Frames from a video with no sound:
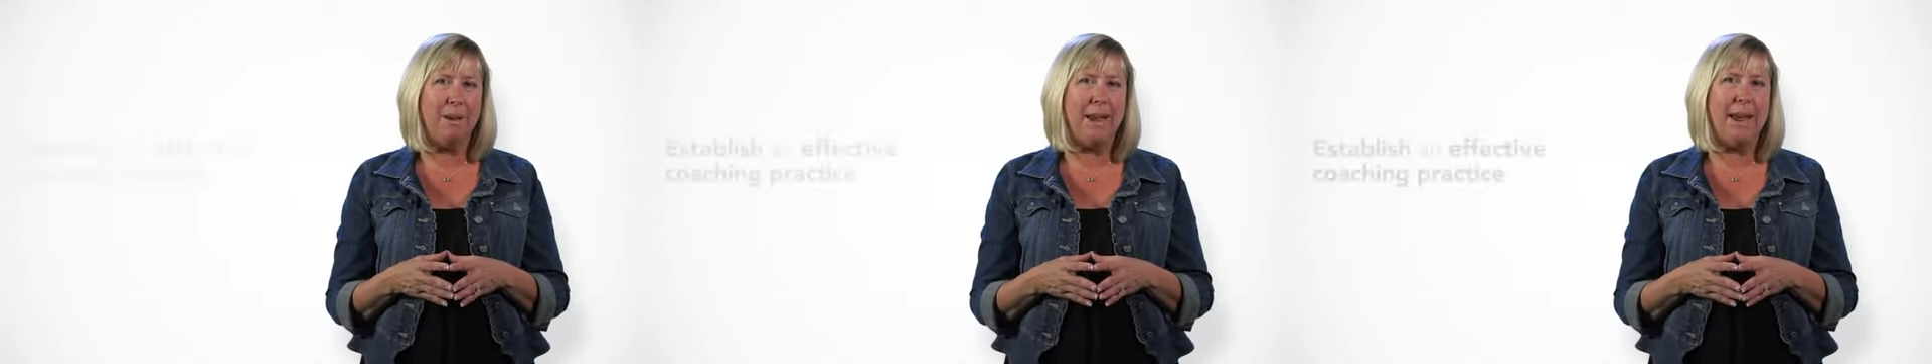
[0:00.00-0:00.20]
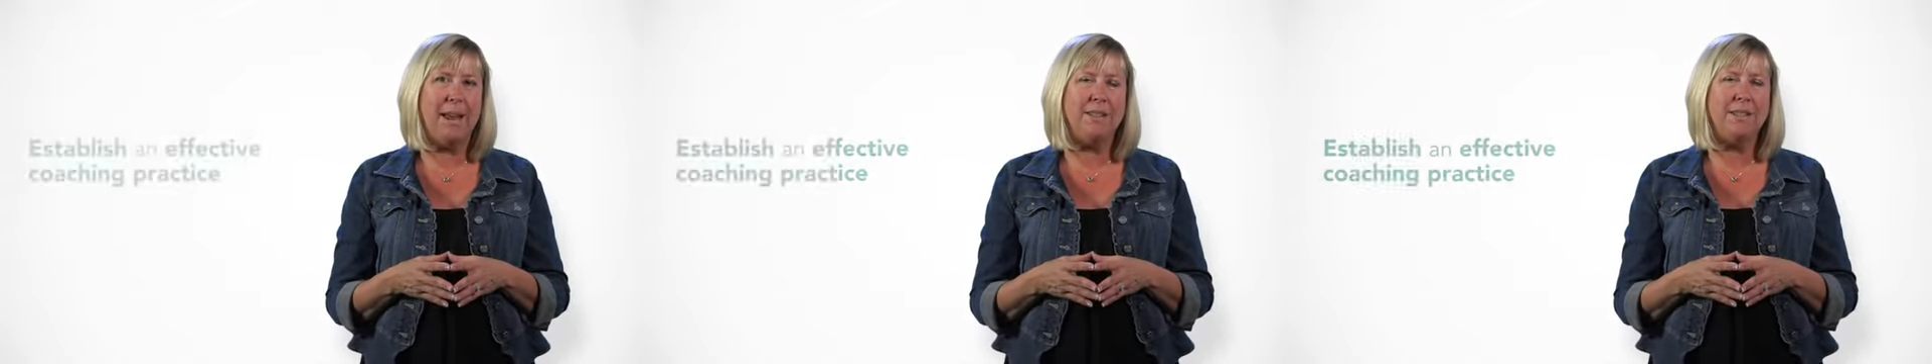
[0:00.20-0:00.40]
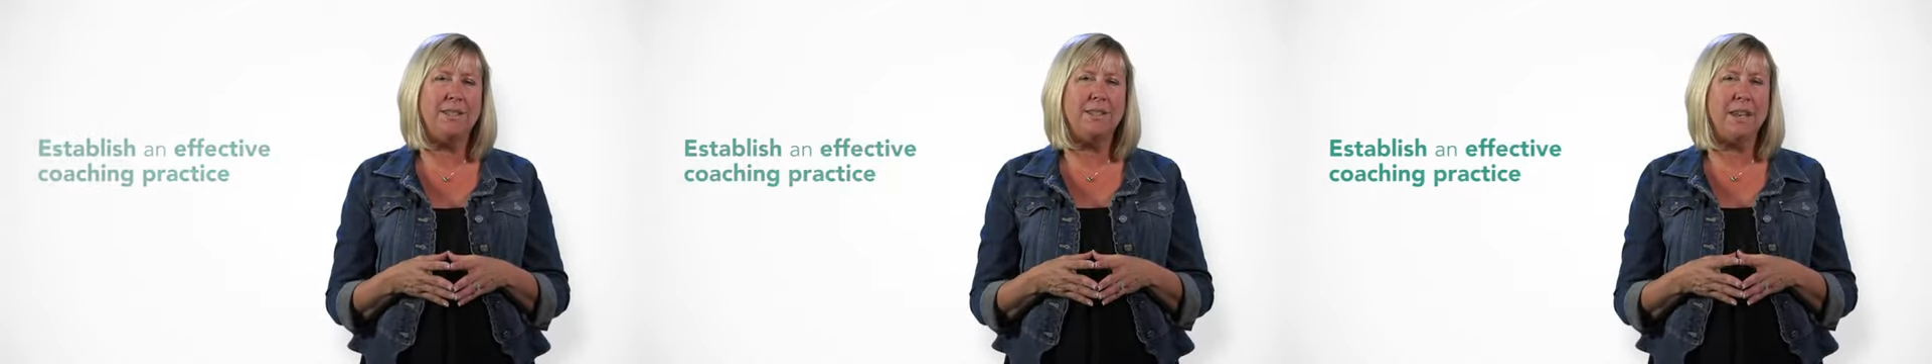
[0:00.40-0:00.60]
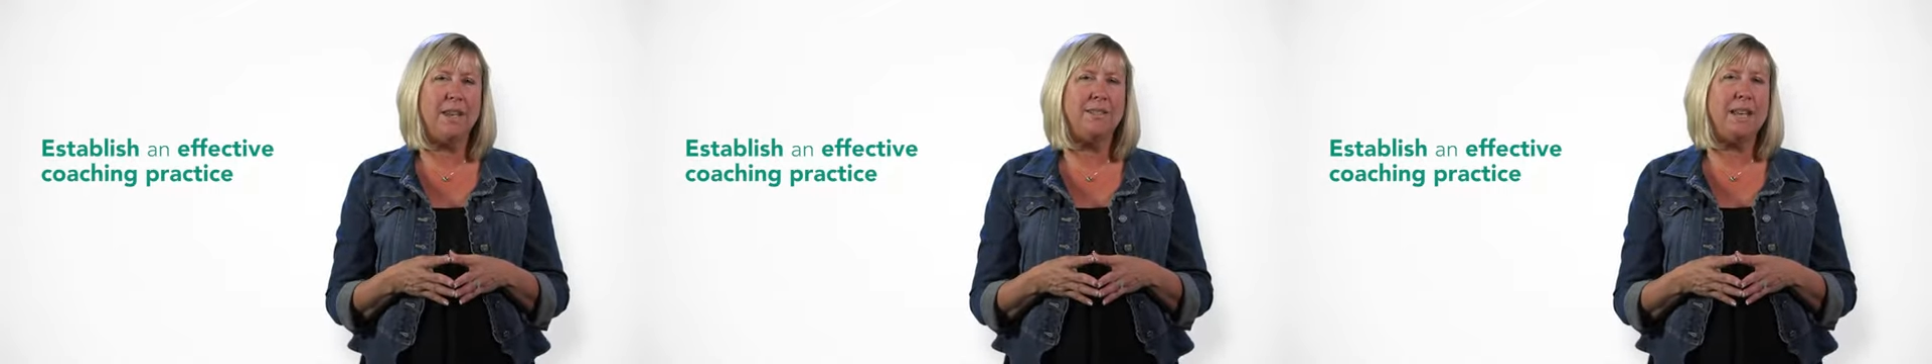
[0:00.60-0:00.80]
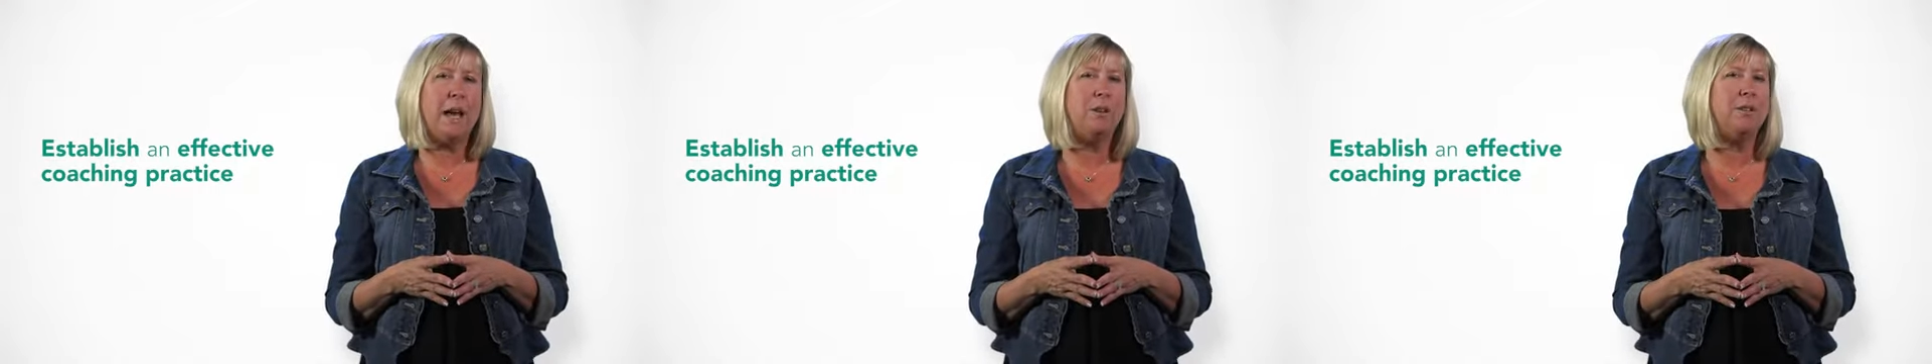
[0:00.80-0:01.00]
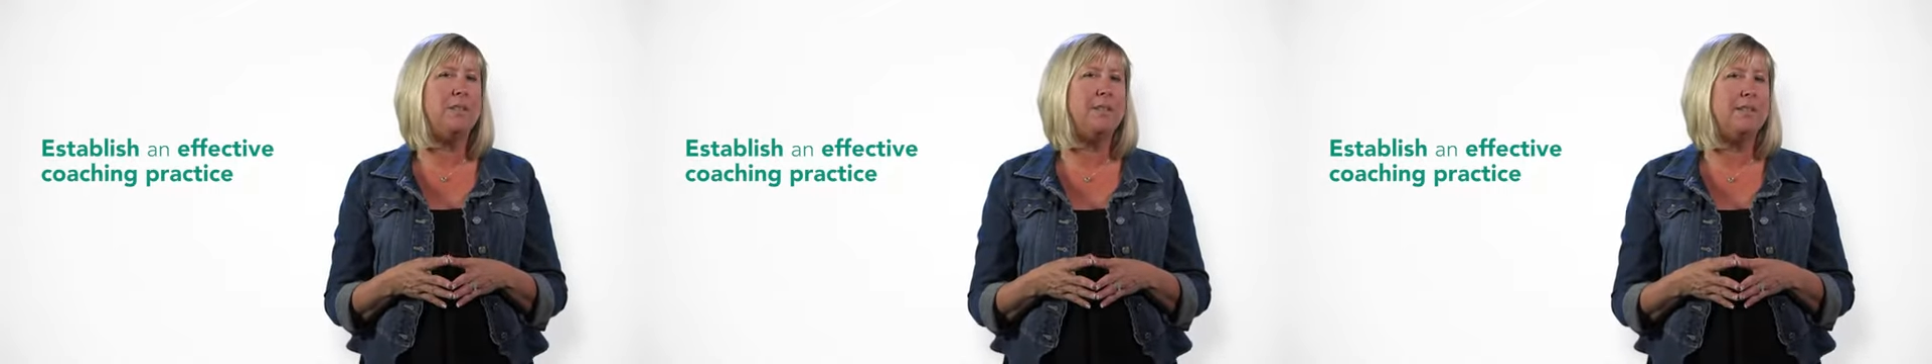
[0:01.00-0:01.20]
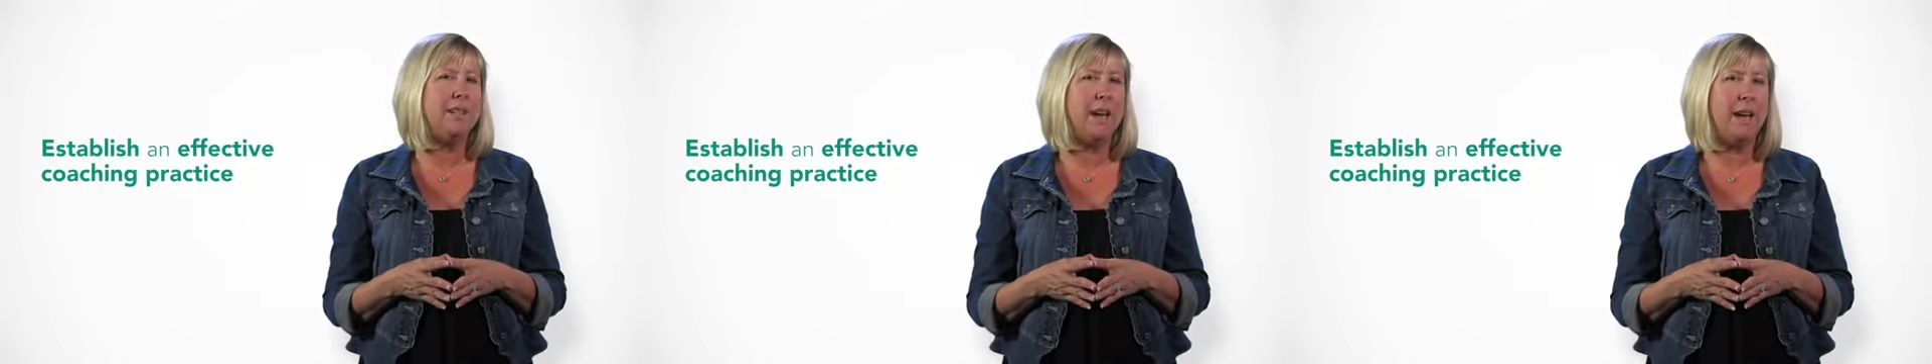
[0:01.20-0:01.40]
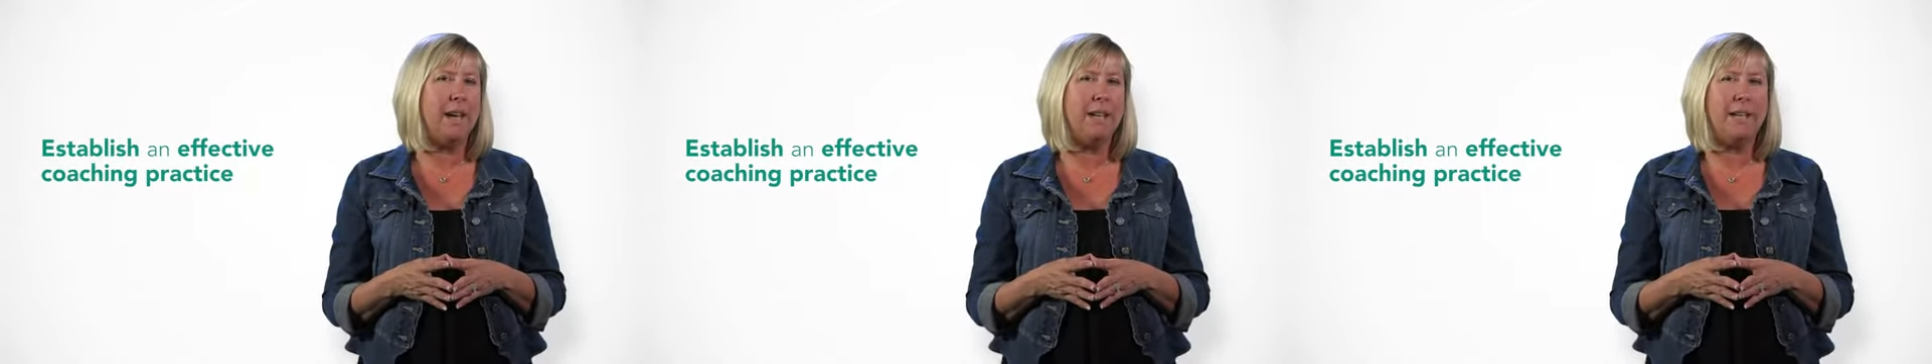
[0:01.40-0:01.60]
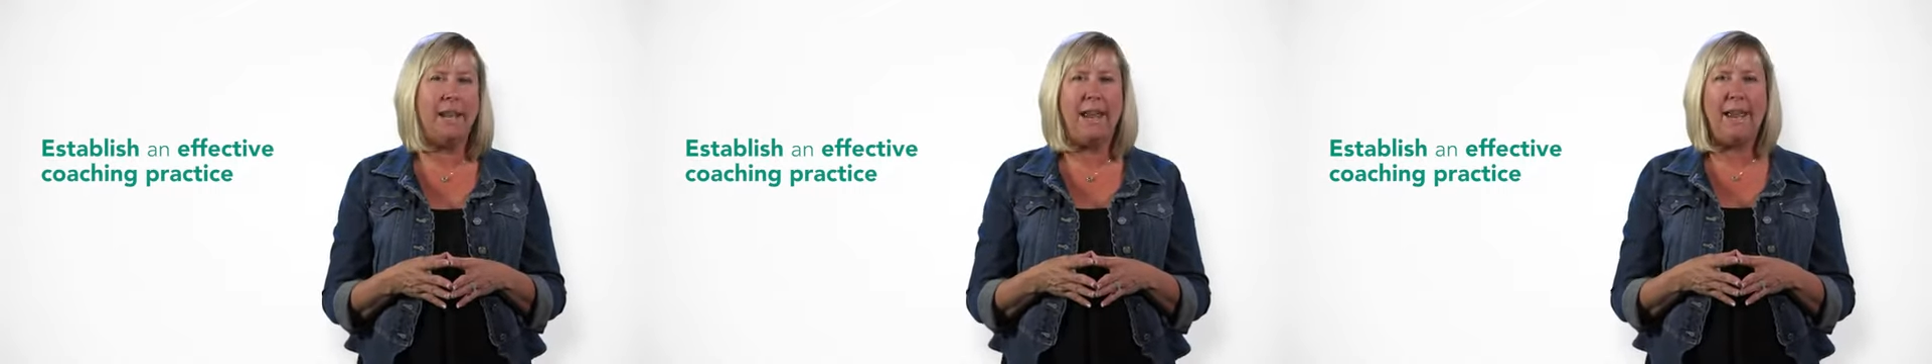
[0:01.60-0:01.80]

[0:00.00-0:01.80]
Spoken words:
and discuss how to design